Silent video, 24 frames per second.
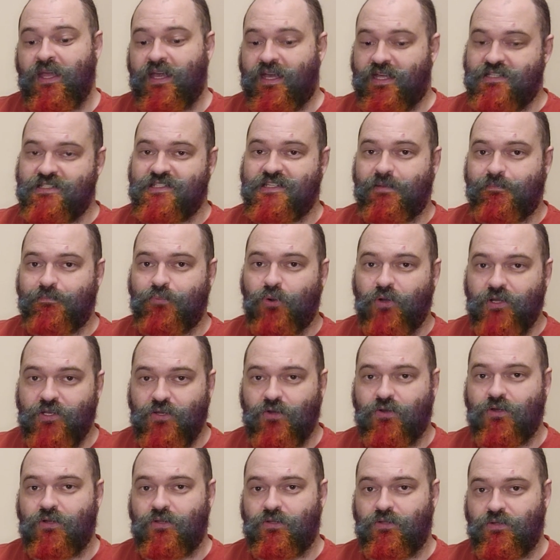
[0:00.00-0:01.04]
At some point
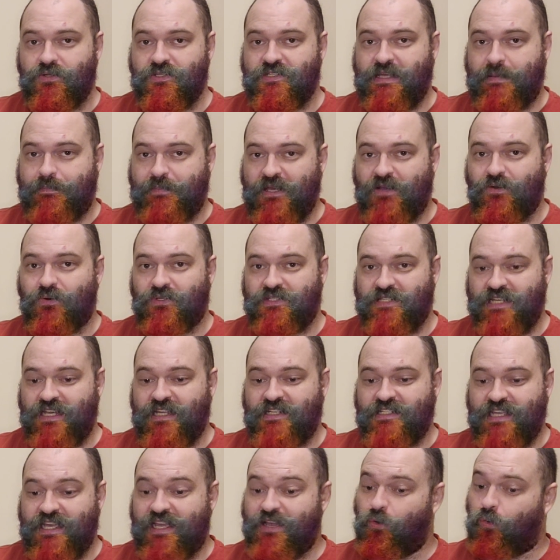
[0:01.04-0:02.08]
you're going to lose Epic or
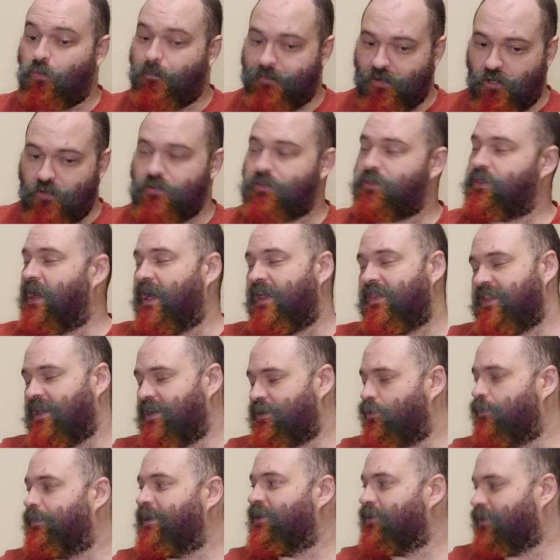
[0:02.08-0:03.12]
TT or both, and
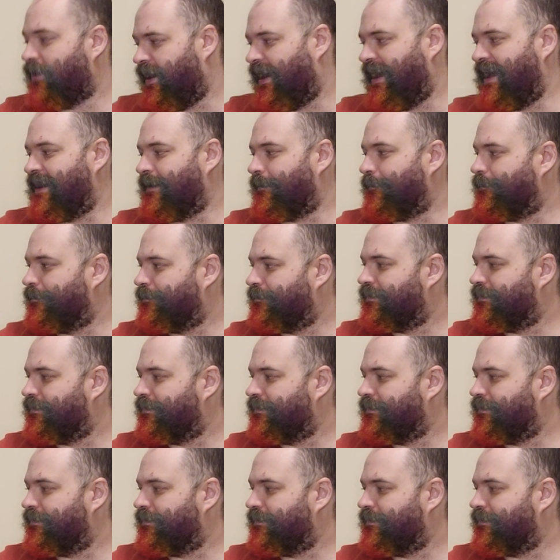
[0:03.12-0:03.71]
then you'll be crying.